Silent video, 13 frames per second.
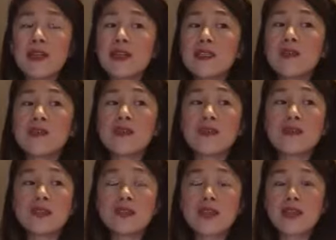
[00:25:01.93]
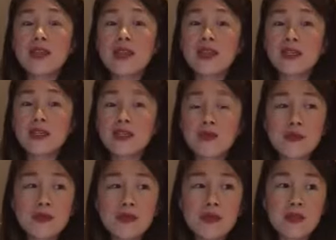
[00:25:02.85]
Starting to feel this
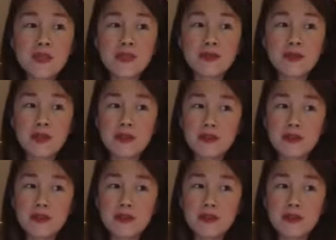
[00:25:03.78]
connection with millions of